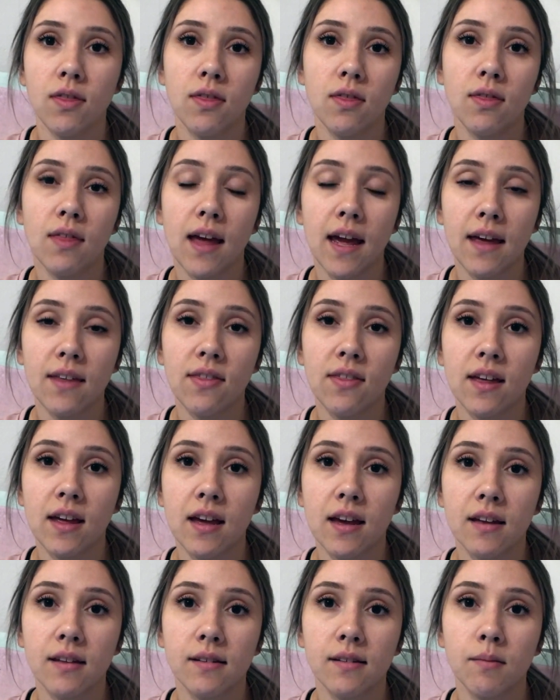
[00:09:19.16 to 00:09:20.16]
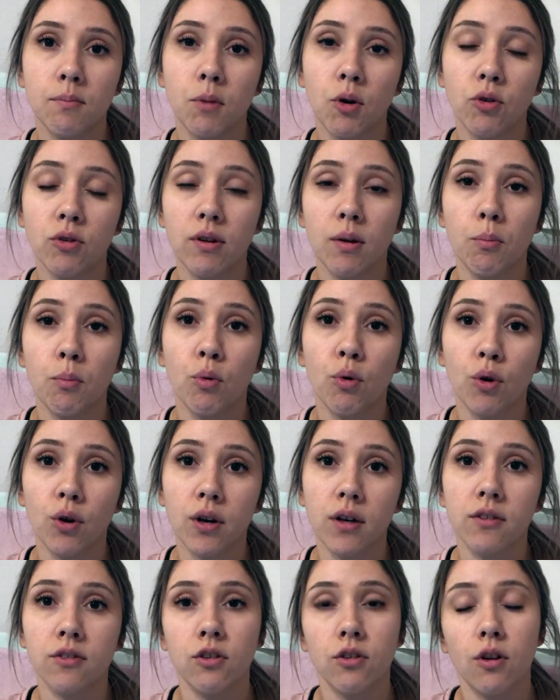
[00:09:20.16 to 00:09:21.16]
they think is most
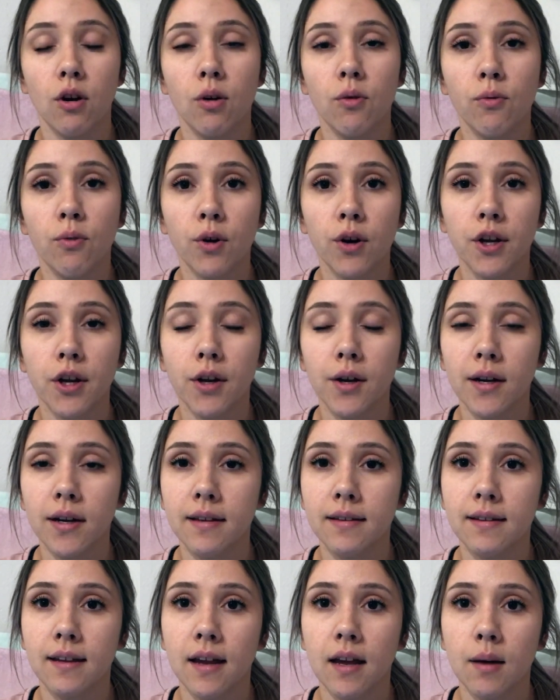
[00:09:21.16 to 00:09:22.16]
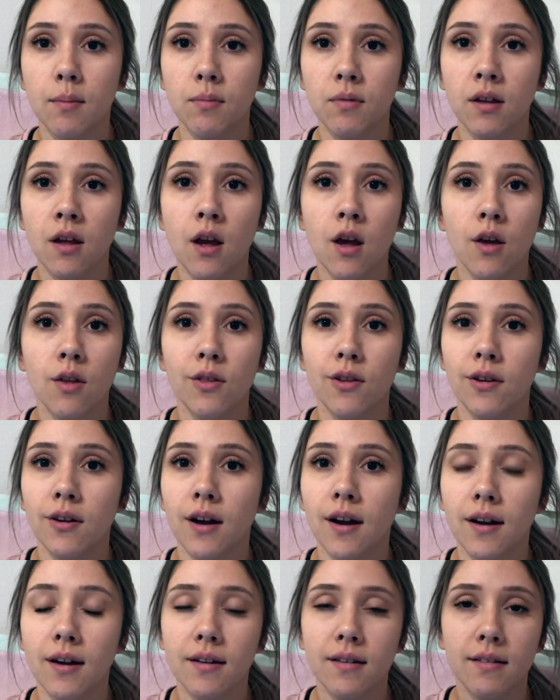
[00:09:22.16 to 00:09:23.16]
important to know for your exams. They're
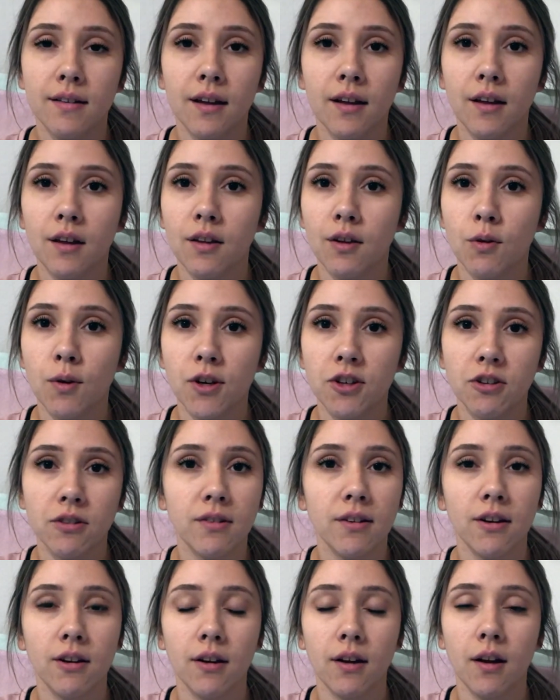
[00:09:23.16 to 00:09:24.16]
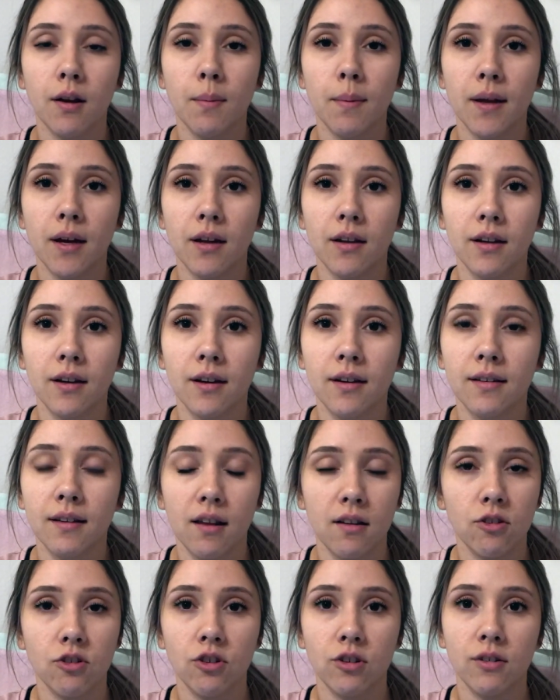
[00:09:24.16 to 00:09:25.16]
not going to tell you the questions that are going to be on there, because
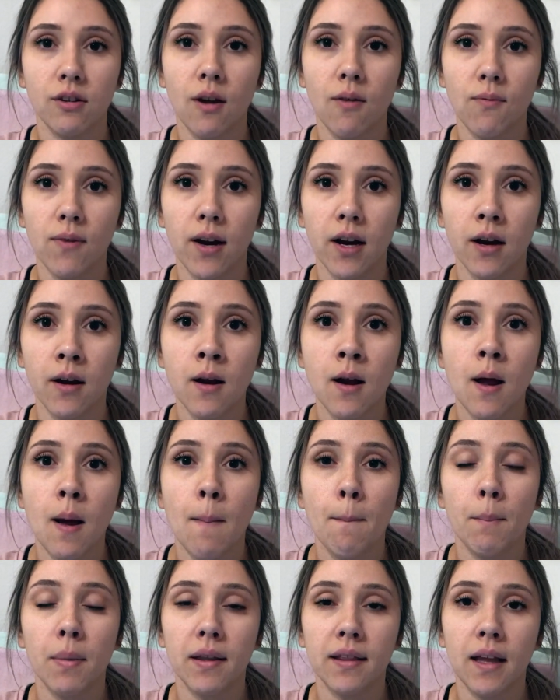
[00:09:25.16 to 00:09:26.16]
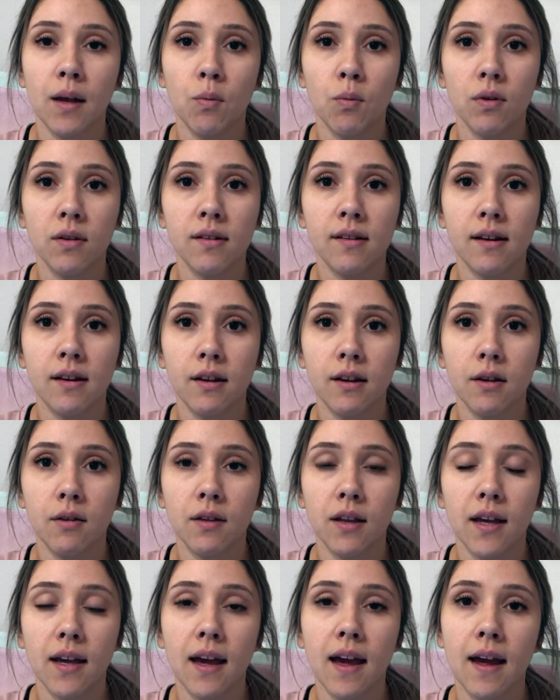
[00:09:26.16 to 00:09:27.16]
that's just not fair, but they will tell you,
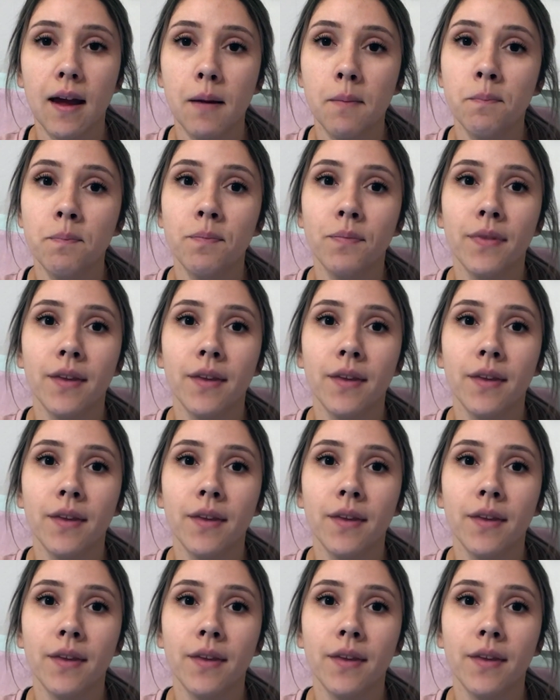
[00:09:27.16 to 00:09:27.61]
like, hey,